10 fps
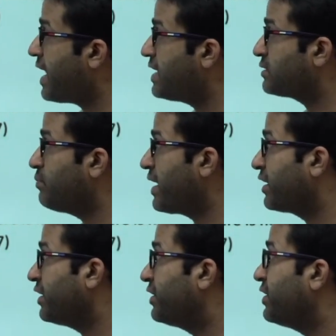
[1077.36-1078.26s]
has
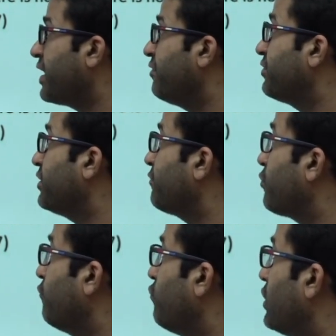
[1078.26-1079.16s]
migrated every year
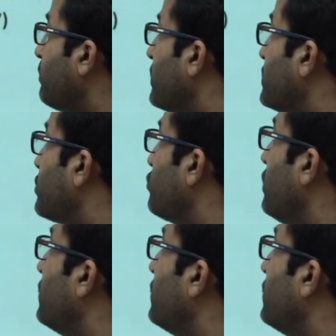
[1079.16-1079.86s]
from one place to